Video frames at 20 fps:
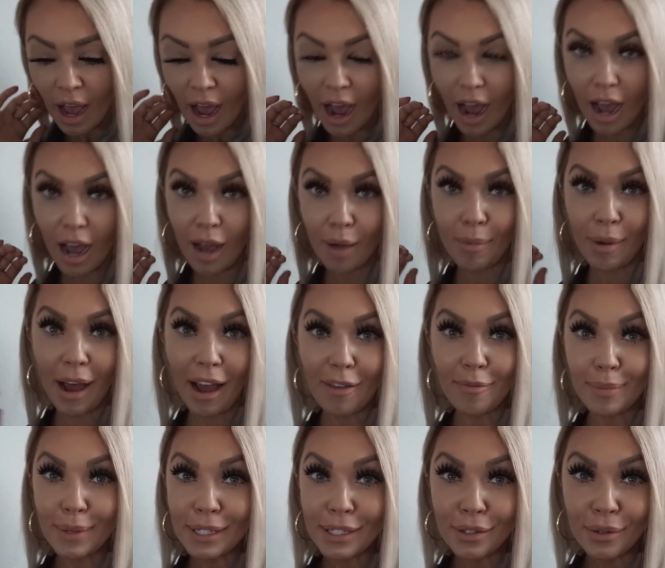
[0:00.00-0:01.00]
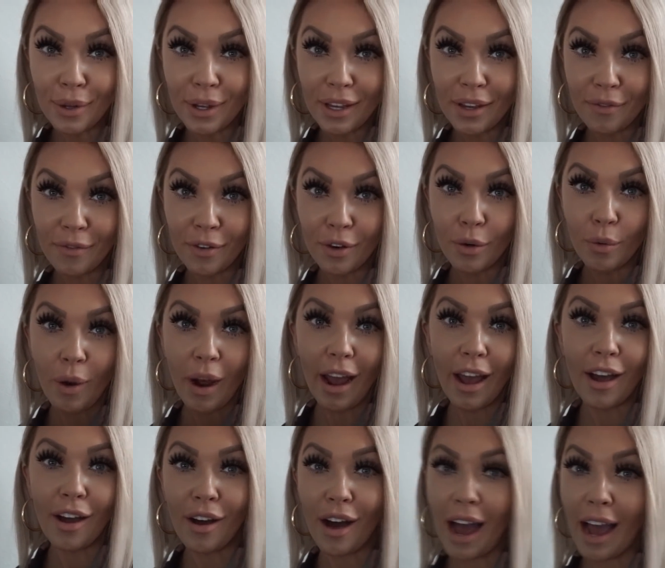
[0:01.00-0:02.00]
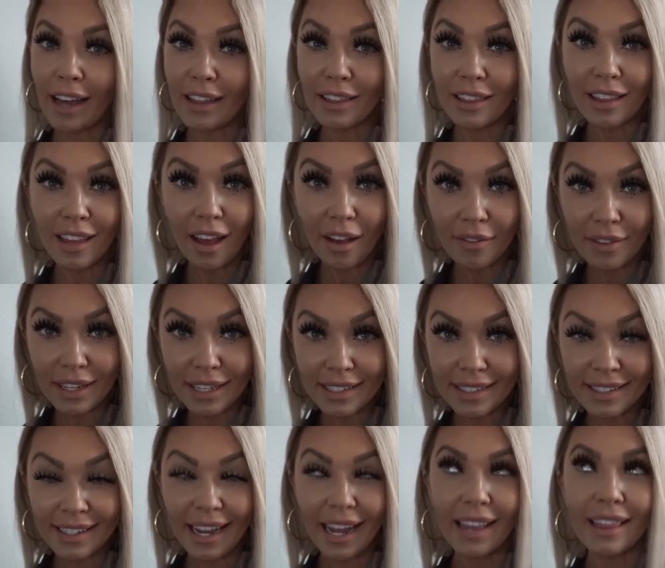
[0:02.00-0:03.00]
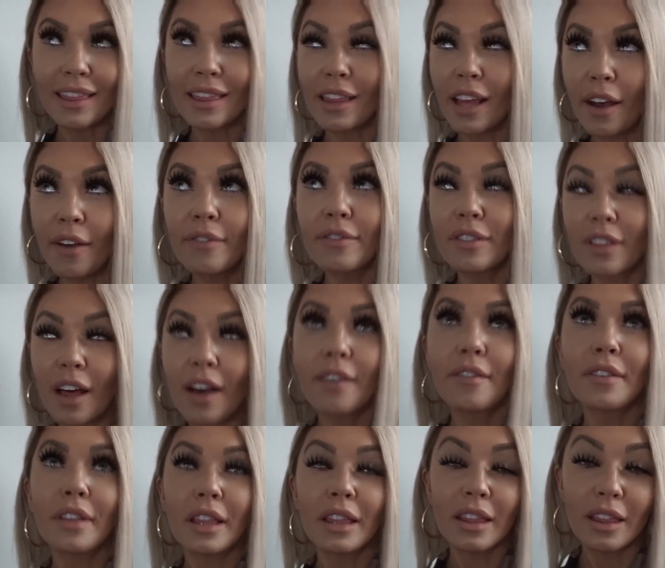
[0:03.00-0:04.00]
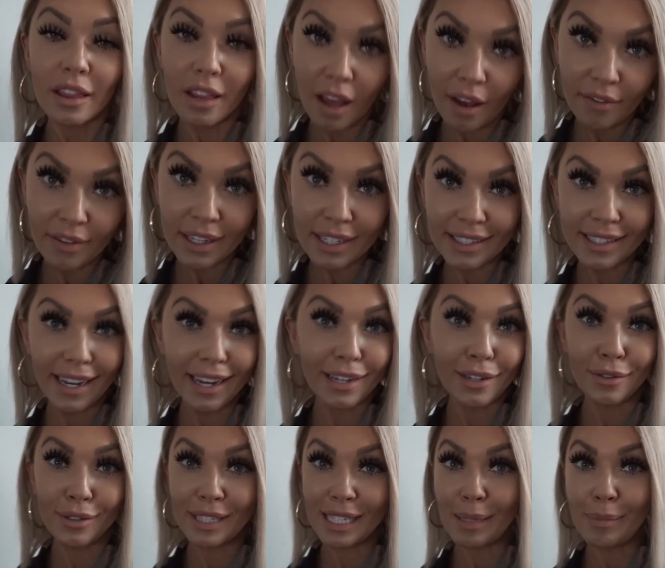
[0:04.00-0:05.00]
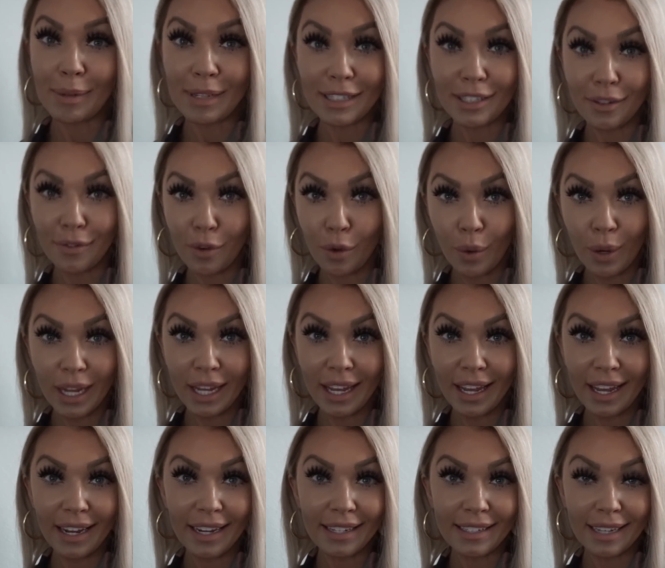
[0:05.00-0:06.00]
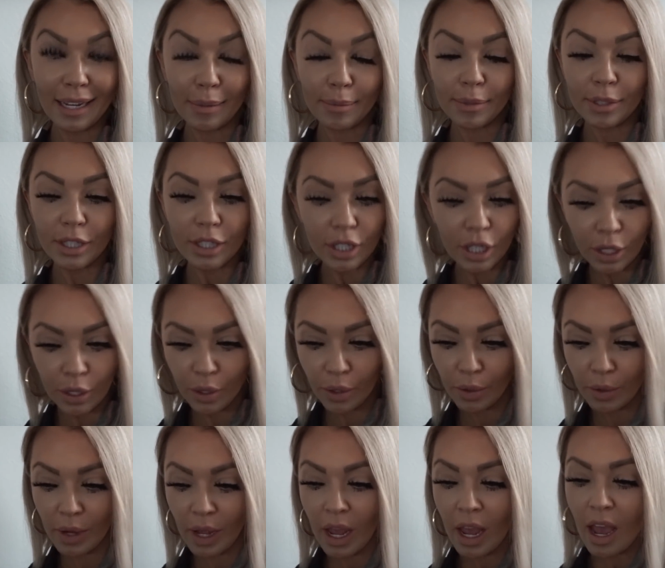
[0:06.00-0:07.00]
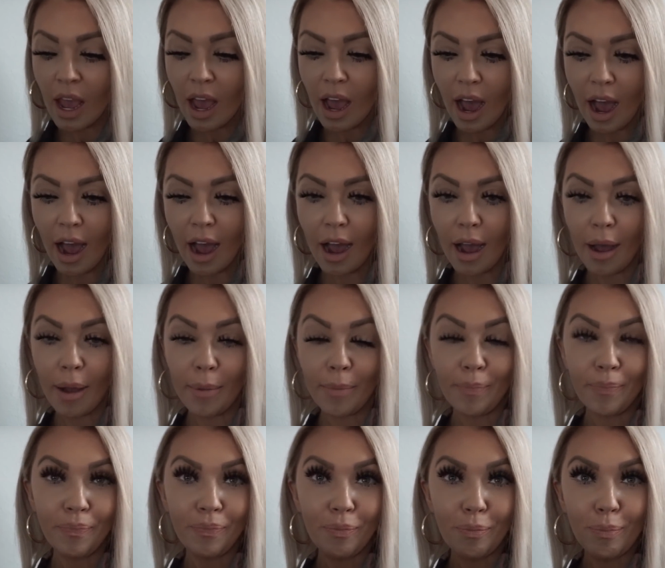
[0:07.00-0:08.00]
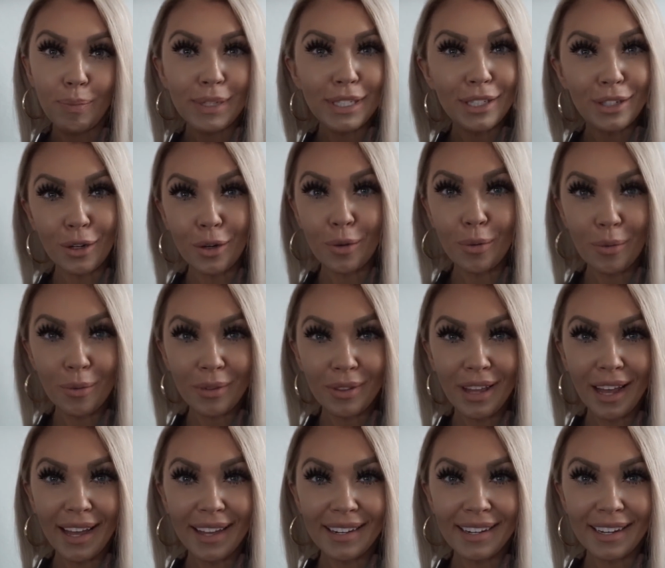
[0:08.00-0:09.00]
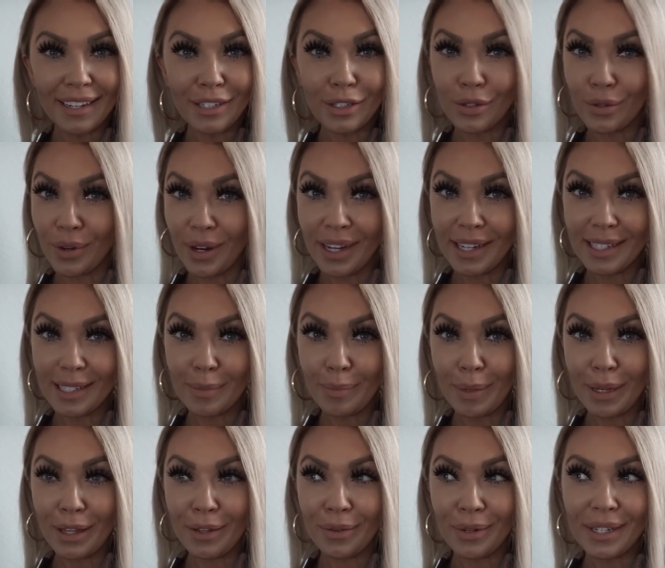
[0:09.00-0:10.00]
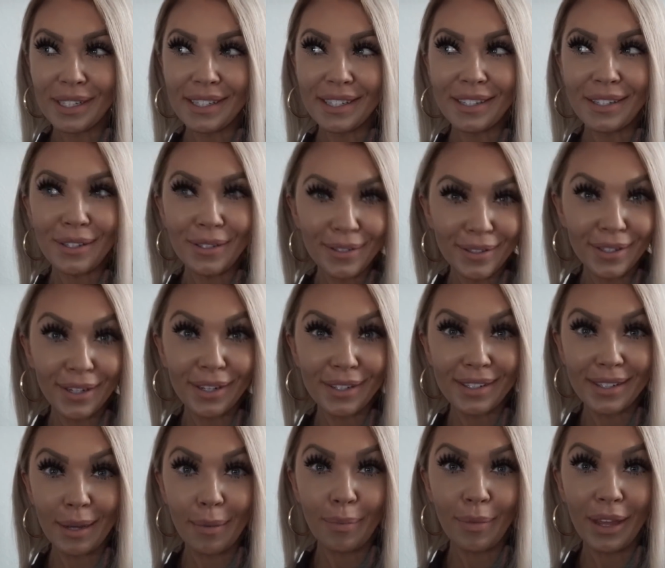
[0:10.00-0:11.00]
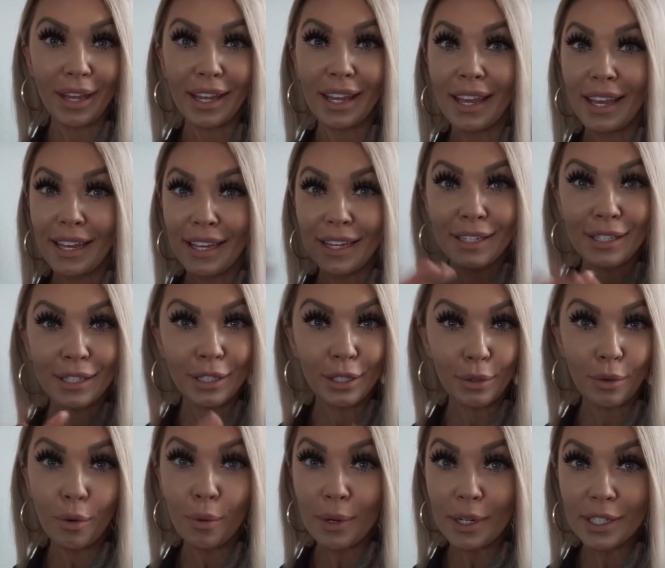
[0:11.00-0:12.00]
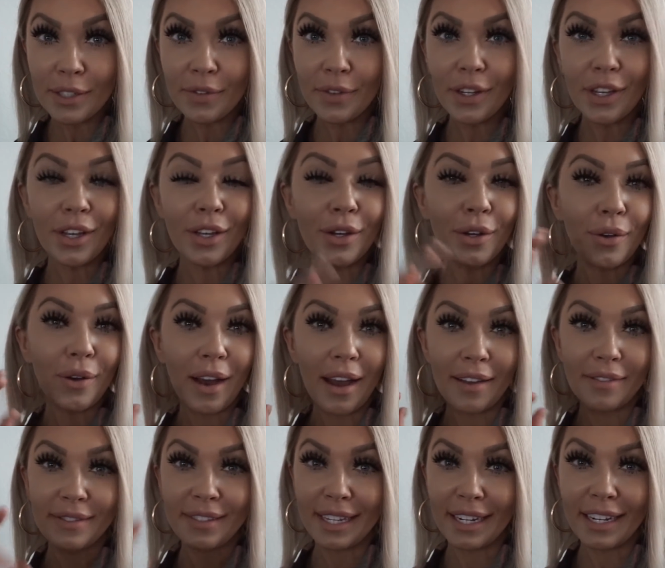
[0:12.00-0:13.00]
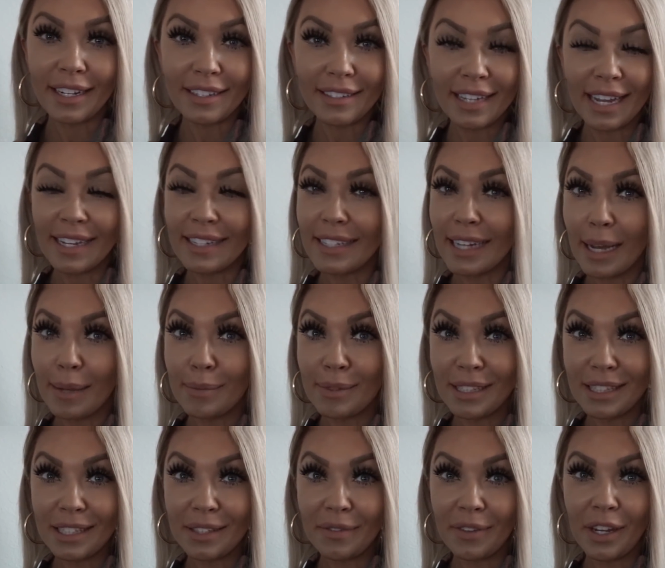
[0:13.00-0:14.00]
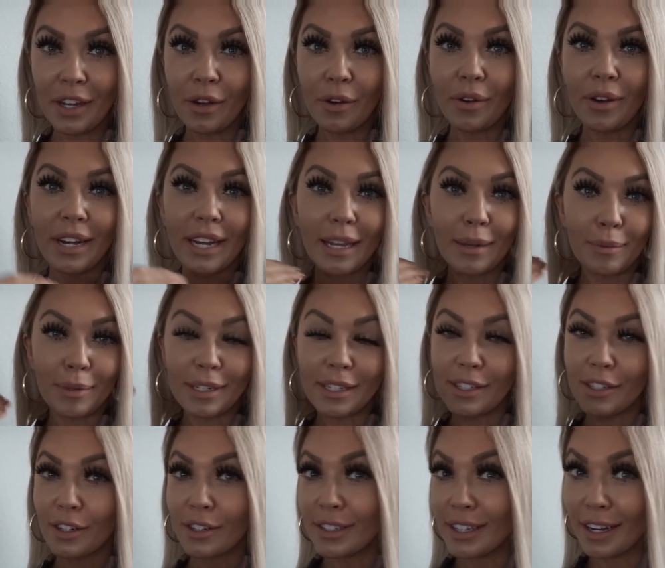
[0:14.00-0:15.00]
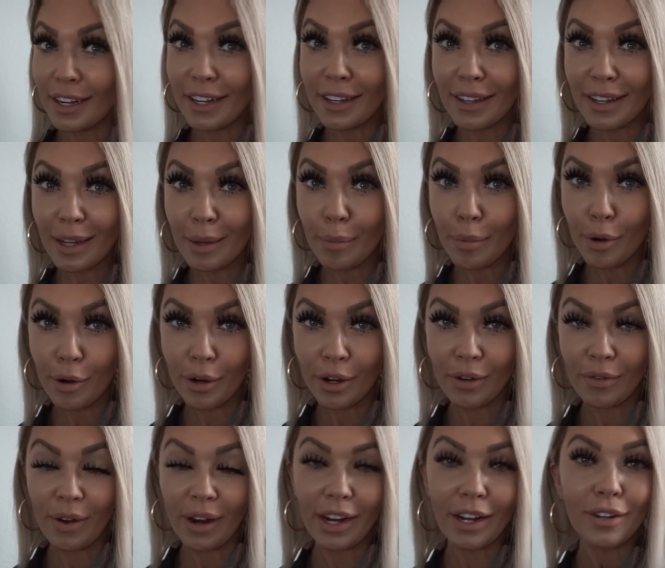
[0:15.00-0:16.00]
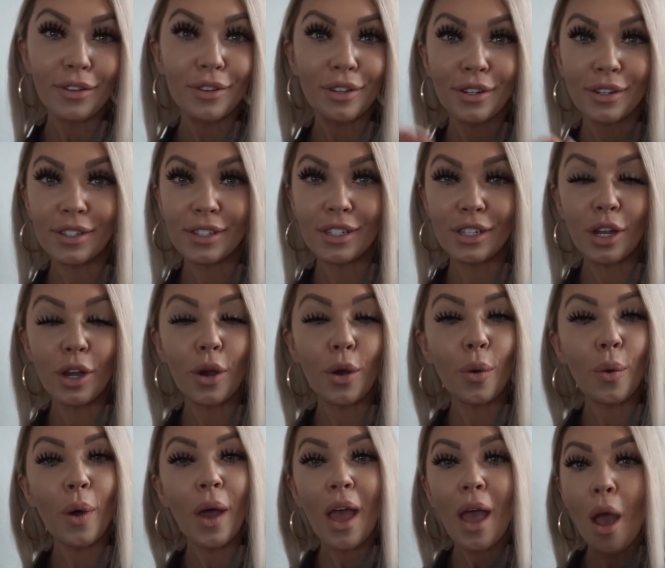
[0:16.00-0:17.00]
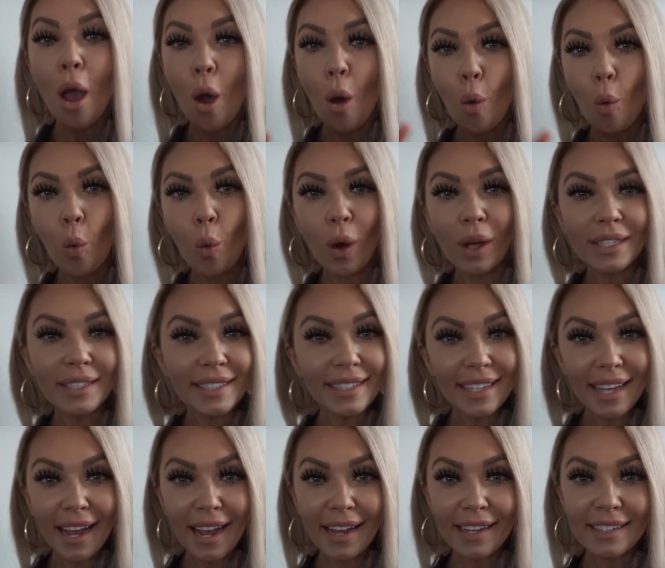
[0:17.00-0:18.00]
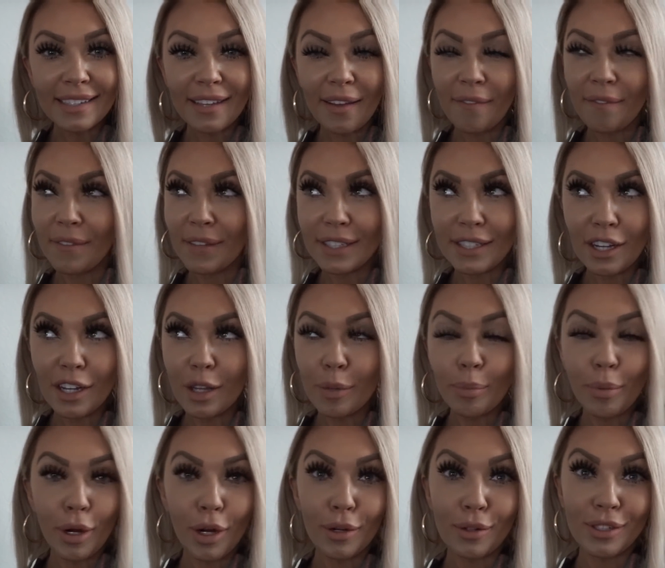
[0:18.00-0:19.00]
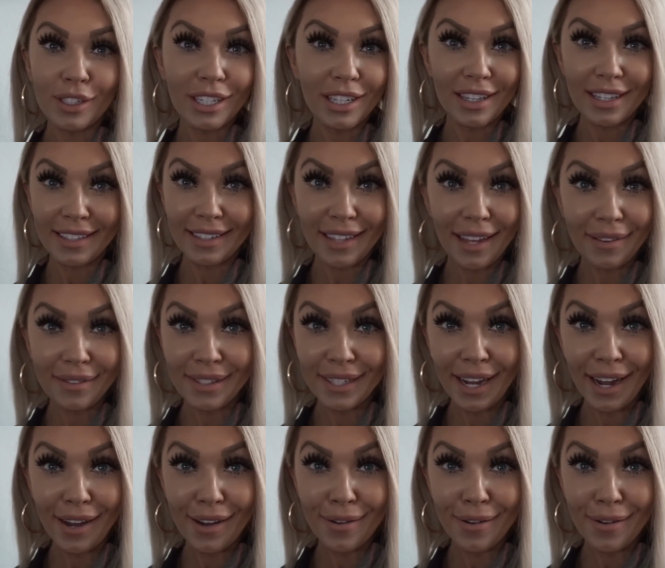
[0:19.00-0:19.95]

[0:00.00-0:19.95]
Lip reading: I've been doing it for a while. I love it. I love, love, love it. I don't see myself quitting it anytime soon, but don't let a trend be the reason you start something. Do what works for you. I've said it 10 times in this video already. I'm gonna start sounding like a broken record. There is no one size fits all approach to this lifestyle.